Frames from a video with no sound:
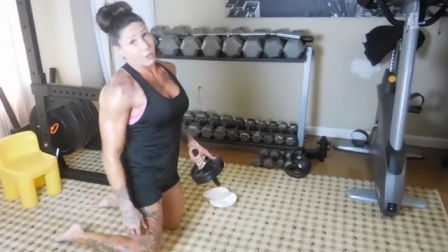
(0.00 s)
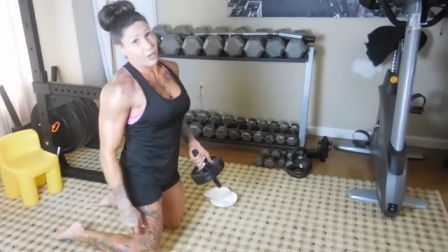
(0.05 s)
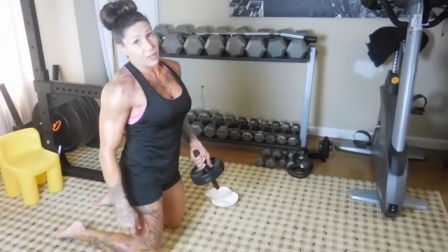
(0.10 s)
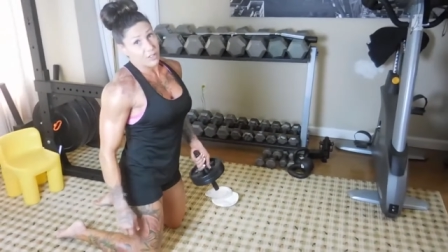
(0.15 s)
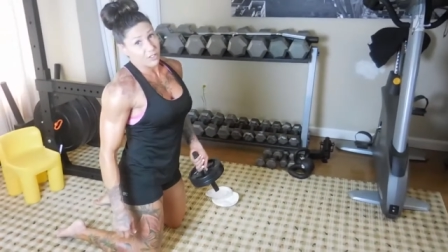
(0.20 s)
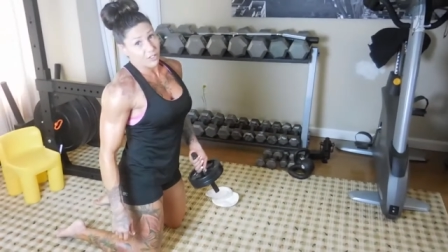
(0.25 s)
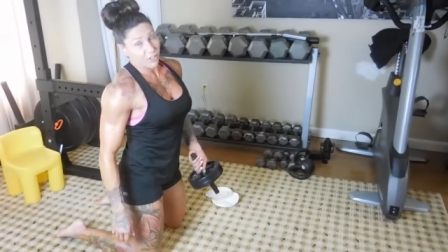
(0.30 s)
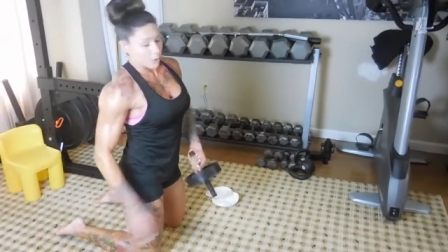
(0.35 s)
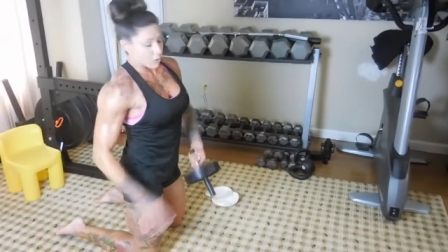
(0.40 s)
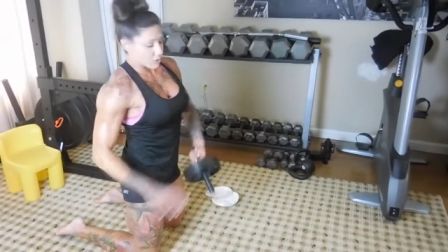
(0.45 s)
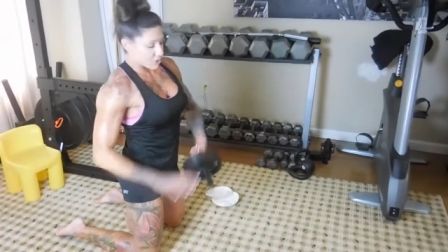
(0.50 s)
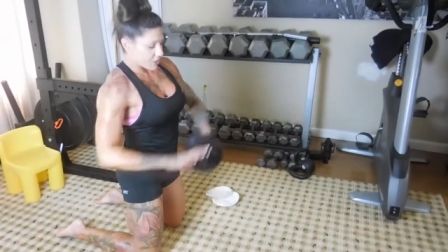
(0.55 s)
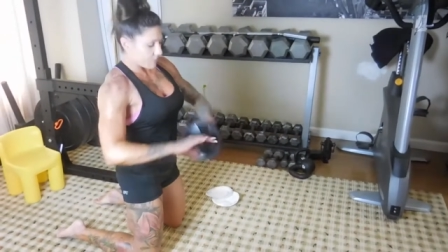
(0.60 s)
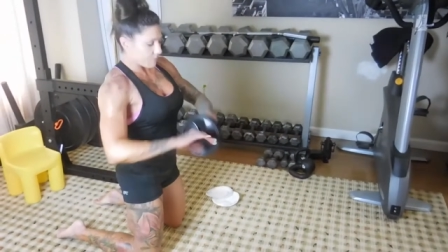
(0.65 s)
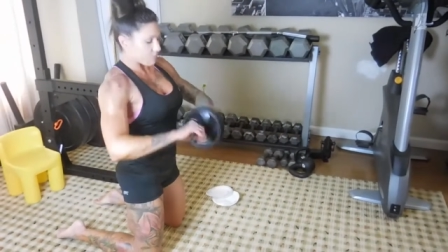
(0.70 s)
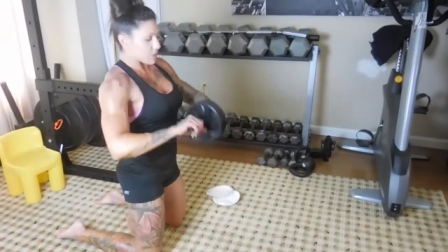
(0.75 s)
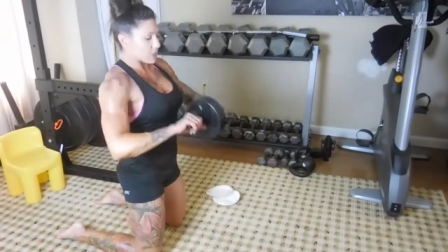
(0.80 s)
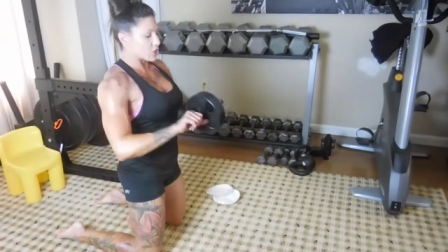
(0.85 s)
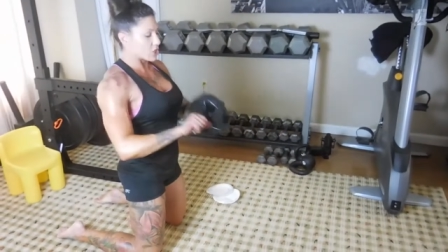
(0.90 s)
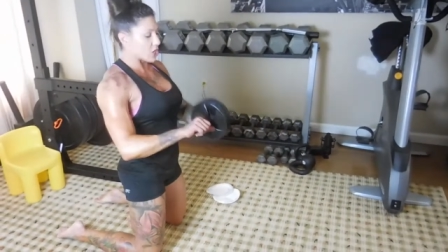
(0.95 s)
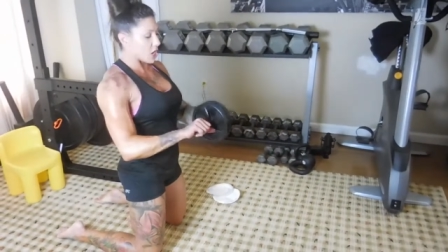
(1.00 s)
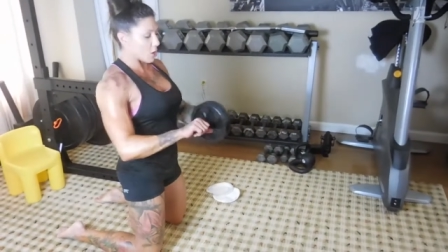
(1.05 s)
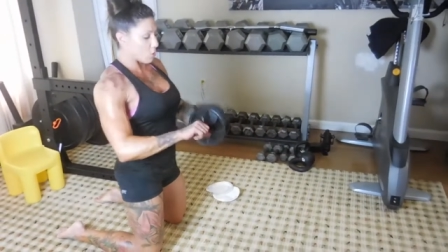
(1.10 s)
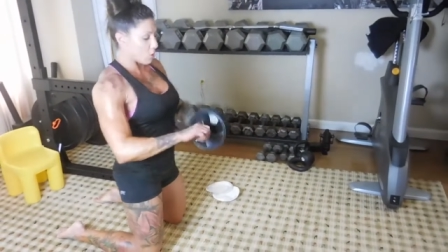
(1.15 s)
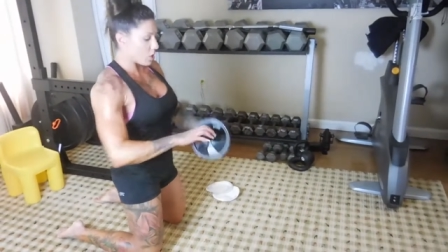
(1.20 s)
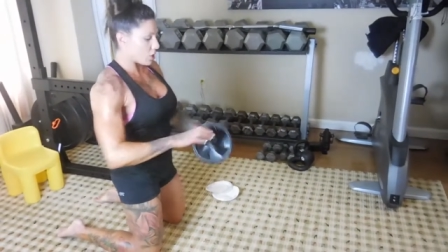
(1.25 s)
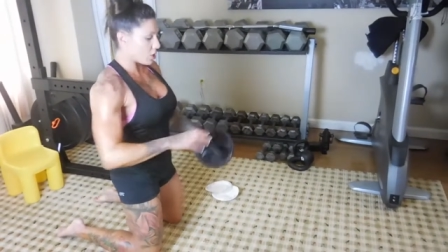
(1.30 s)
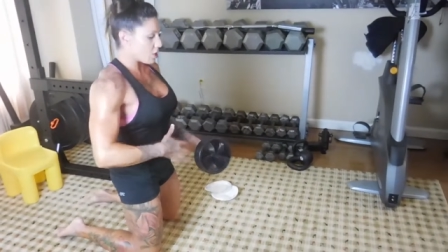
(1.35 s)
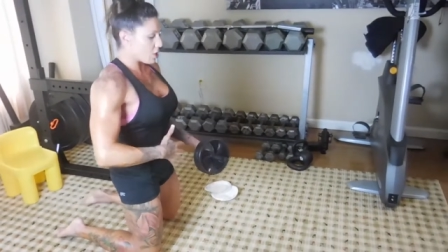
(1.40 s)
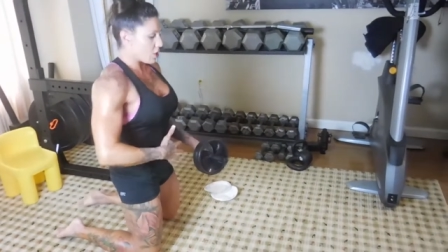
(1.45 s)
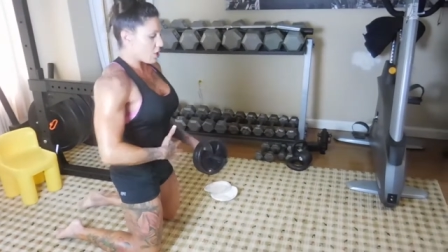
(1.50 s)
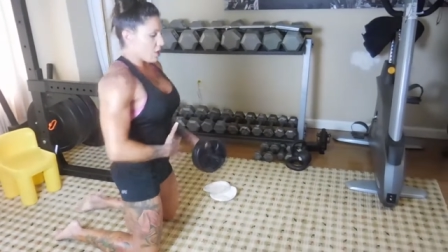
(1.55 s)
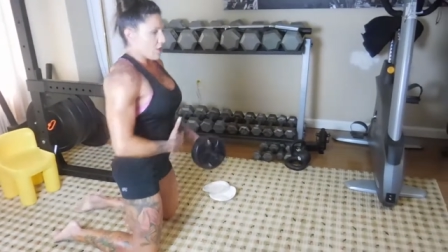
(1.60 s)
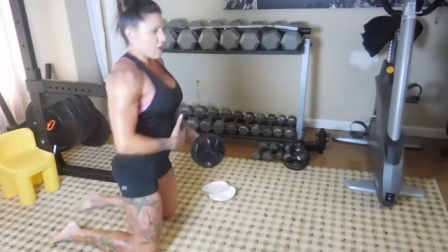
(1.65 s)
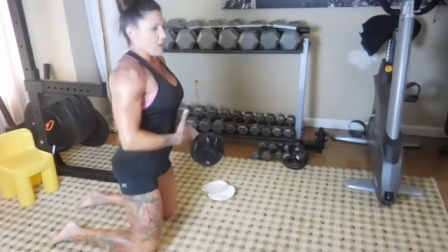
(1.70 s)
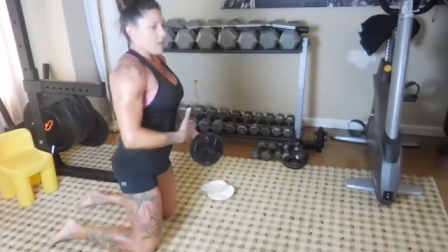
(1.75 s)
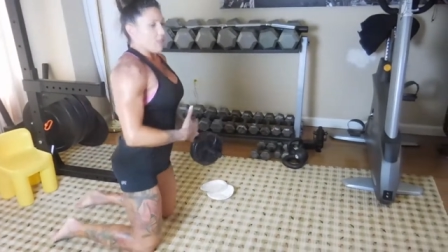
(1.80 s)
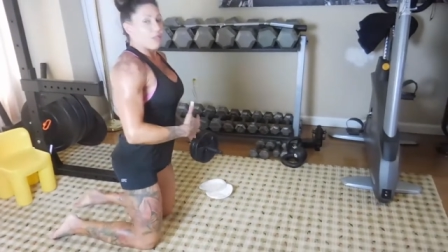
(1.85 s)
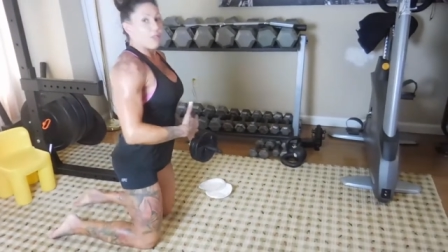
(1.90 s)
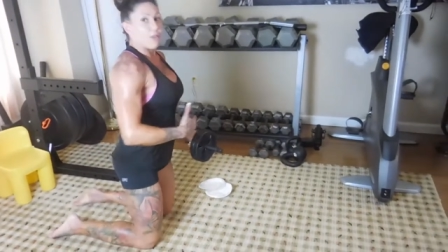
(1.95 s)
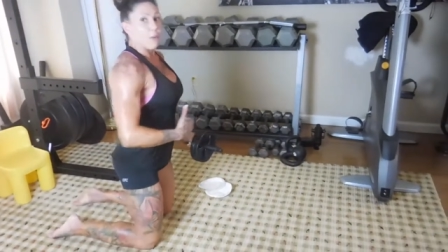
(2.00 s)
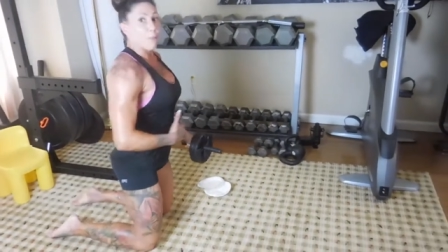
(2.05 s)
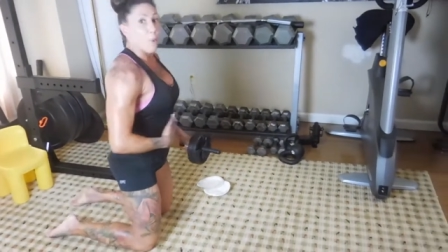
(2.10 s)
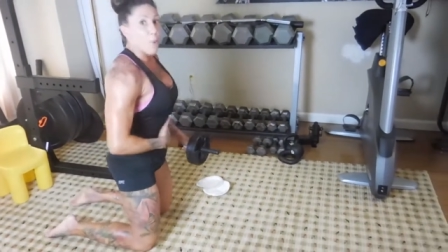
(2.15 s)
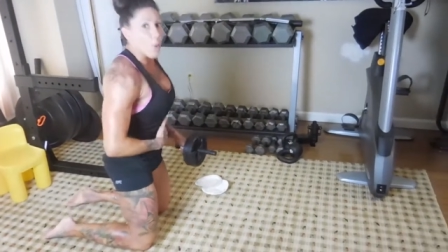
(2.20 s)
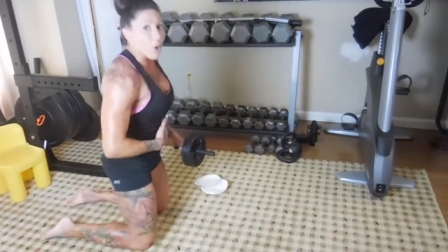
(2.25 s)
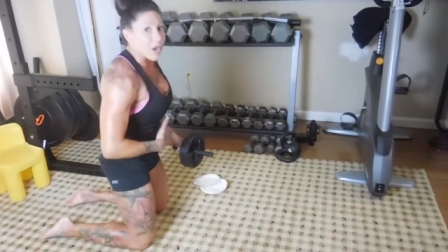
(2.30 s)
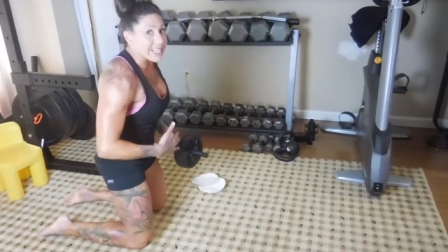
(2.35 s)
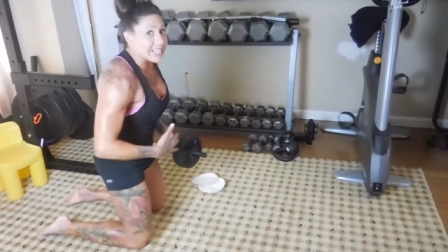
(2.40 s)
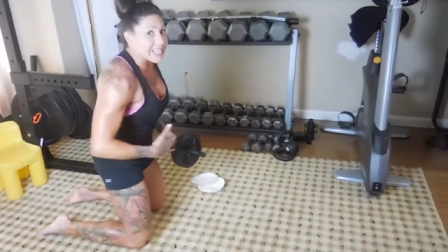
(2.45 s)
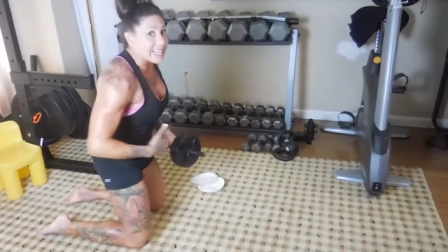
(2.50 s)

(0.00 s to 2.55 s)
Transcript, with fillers: it on the toes. So, the point